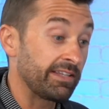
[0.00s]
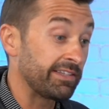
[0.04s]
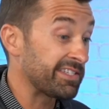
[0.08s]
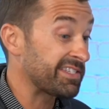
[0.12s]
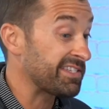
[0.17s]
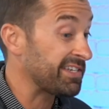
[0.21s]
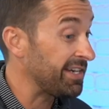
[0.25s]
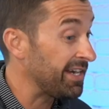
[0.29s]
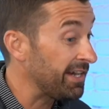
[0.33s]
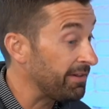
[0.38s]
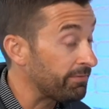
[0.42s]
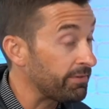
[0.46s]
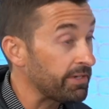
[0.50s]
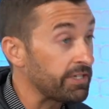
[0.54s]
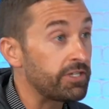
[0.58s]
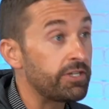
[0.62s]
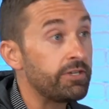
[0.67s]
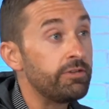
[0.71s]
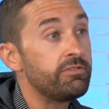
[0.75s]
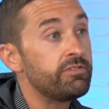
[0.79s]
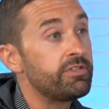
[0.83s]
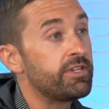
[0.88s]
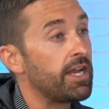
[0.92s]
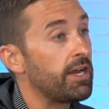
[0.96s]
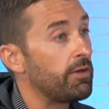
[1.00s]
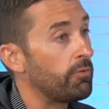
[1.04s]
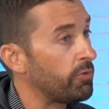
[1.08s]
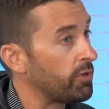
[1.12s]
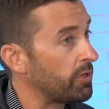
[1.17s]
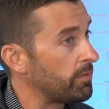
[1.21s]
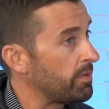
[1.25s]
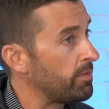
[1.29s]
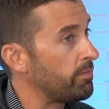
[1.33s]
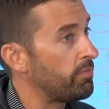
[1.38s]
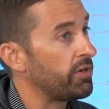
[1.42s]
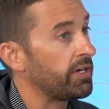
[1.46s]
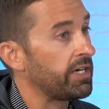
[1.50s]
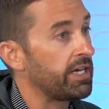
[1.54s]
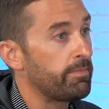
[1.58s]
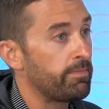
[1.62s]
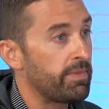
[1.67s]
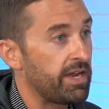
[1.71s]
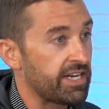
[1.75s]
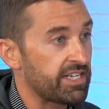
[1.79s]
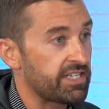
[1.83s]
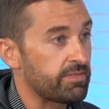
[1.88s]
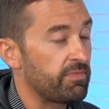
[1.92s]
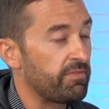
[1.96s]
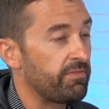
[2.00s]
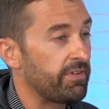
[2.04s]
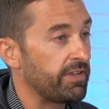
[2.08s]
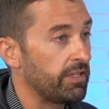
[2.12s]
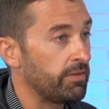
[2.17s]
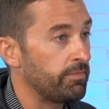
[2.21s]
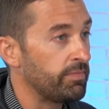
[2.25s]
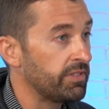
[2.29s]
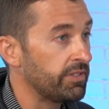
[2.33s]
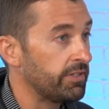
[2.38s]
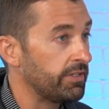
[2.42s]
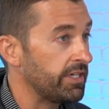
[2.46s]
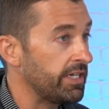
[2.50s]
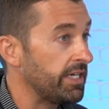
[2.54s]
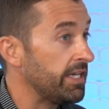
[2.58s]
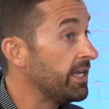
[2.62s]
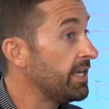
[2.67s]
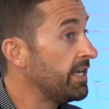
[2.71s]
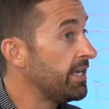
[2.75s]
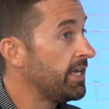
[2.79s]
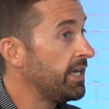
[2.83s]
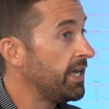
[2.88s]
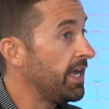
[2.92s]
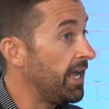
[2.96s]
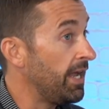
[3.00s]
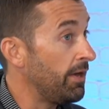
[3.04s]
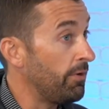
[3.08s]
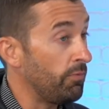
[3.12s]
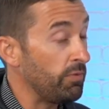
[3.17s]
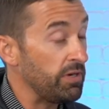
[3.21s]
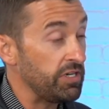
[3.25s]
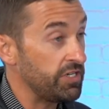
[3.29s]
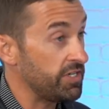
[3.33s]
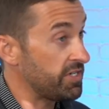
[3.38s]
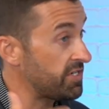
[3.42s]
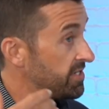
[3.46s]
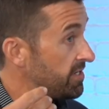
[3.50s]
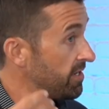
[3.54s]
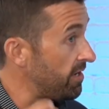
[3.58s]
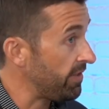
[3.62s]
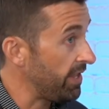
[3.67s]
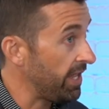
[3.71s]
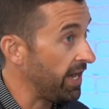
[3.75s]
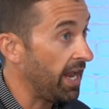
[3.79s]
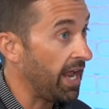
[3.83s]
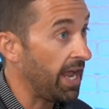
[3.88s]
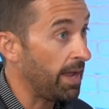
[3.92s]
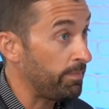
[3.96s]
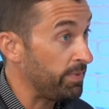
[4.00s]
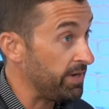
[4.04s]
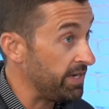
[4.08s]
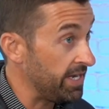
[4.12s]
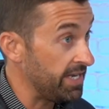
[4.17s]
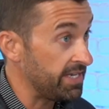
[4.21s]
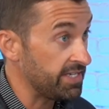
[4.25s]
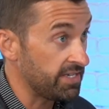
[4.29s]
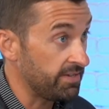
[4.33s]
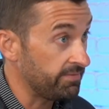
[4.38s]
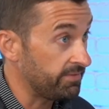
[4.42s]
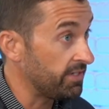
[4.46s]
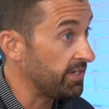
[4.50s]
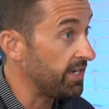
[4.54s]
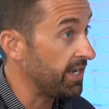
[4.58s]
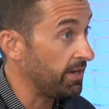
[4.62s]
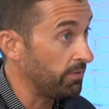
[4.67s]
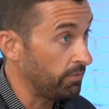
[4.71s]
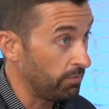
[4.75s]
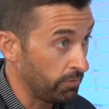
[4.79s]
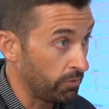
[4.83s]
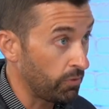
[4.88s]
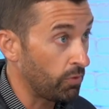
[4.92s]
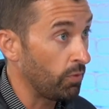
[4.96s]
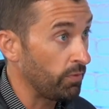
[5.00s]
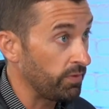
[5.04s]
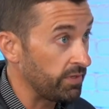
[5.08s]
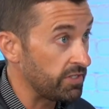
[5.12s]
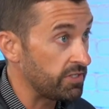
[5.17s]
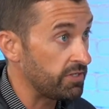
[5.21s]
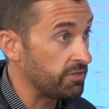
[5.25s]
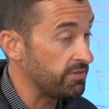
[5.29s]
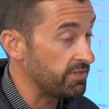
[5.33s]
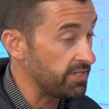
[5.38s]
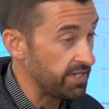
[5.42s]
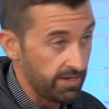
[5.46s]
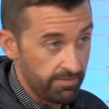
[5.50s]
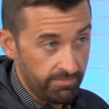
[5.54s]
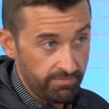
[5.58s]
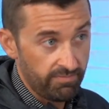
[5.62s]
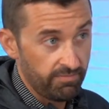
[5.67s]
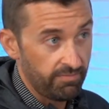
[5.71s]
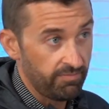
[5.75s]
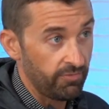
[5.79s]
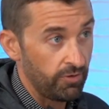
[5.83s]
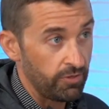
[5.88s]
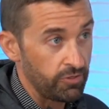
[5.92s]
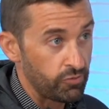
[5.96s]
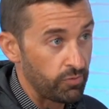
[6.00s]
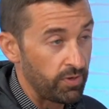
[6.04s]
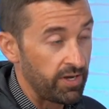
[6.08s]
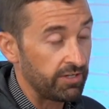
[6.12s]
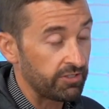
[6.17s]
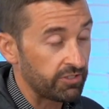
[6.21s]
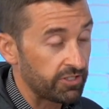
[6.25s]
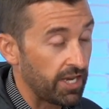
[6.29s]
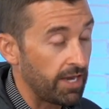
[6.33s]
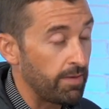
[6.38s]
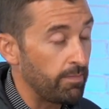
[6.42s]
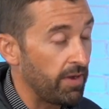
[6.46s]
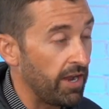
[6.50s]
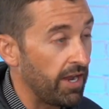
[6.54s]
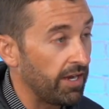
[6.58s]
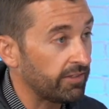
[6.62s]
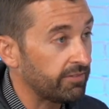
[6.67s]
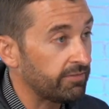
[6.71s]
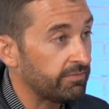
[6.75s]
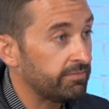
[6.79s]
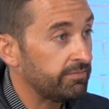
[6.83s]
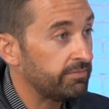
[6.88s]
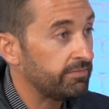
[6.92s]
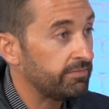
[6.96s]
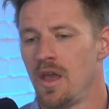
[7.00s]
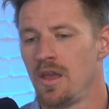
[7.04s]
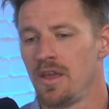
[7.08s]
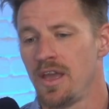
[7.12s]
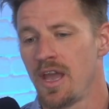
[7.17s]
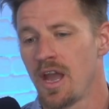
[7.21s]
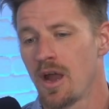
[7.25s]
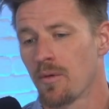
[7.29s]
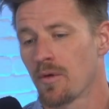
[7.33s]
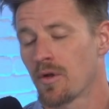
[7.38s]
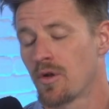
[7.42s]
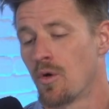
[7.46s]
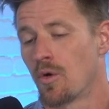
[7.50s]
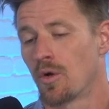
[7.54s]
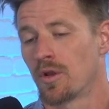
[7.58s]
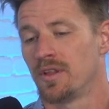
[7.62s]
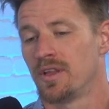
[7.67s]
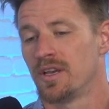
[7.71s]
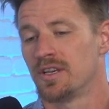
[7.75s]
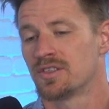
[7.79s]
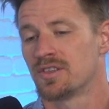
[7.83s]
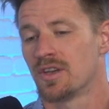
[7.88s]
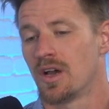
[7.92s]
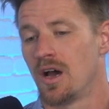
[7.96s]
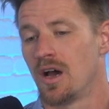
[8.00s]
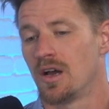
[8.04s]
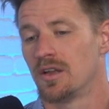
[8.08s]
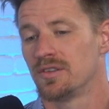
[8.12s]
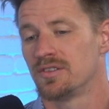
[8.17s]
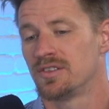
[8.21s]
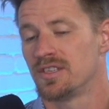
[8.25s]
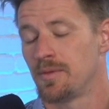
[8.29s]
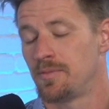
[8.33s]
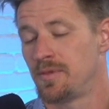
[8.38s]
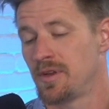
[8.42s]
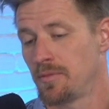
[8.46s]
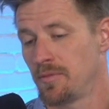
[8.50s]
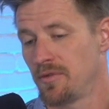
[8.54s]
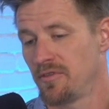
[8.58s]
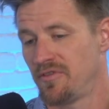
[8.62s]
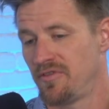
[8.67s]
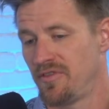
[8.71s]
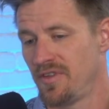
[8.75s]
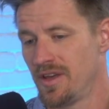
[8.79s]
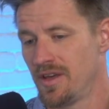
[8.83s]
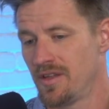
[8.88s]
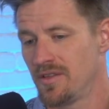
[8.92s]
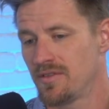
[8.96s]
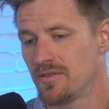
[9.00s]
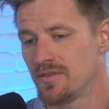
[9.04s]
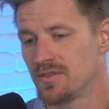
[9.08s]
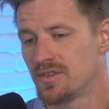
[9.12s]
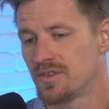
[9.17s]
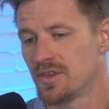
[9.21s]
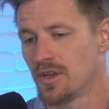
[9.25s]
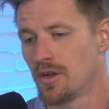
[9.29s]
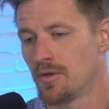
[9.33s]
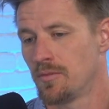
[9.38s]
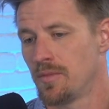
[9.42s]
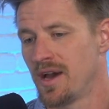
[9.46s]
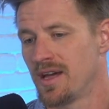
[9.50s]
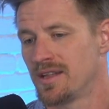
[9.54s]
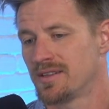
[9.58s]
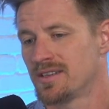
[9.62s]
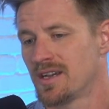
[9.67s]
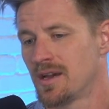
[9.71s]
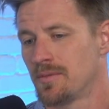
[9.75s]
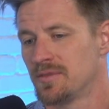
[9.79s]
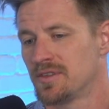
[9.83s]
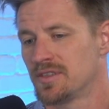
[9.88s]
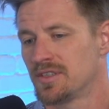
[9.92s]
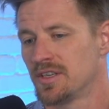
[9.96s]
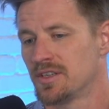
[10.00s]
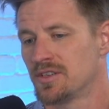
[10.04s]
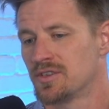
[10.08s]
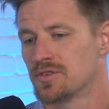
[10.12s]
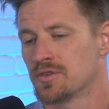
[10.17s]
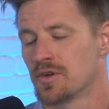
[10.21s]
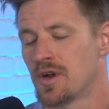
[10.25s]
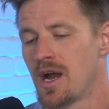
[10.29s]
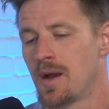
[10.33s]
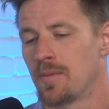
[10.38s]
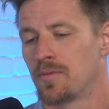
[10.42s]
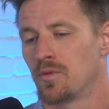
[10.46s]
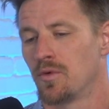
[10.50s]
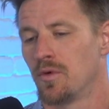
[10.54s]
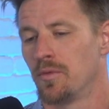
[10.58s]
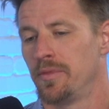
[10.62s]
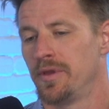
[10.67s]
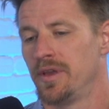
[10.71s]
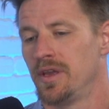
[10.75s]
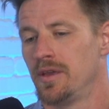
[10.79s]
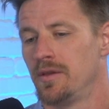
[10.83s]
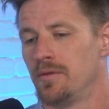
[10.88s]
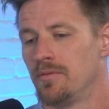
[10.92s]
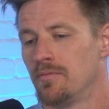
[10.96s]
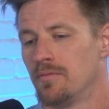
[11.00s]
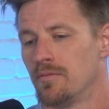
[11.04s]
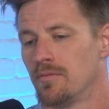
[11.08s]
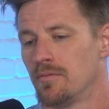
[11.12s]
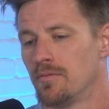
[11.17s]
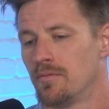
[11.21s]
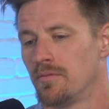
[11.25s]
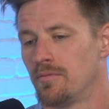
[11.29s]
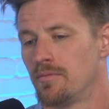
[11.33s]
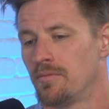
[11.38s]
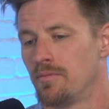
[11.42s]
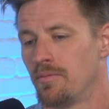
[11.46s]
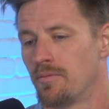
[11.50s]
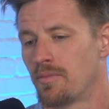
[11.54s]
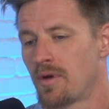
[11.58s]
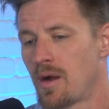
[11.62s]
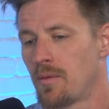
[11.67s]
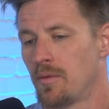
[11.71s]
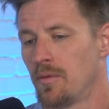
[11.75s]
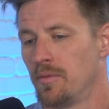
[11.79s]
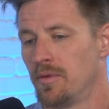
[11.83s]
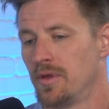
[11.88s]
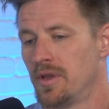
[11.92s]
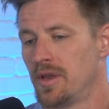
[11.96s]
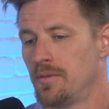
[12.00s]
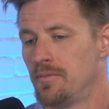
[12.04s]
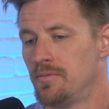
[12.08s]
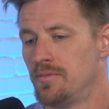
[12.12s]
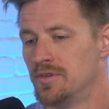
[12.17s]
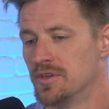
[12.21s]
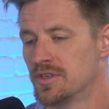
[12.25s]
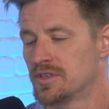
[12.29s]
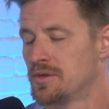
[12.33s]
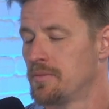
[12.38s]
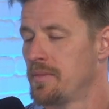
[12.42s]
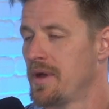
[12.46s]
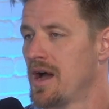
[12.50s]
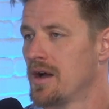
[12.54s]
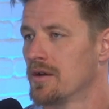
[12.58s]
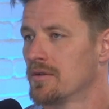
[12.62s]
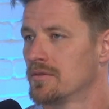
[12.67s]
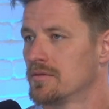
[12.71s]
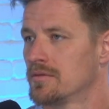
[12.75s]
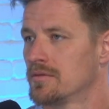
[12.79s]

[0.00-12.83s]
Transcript: hey, listen, every Tuesday we're going to be bringing back some availability. And we just saw that happen as of today. We're recording this Tuesday. First rounds came back. Yeah, recording this on September 5th. So by the time this gets dropped, we'll be probably just about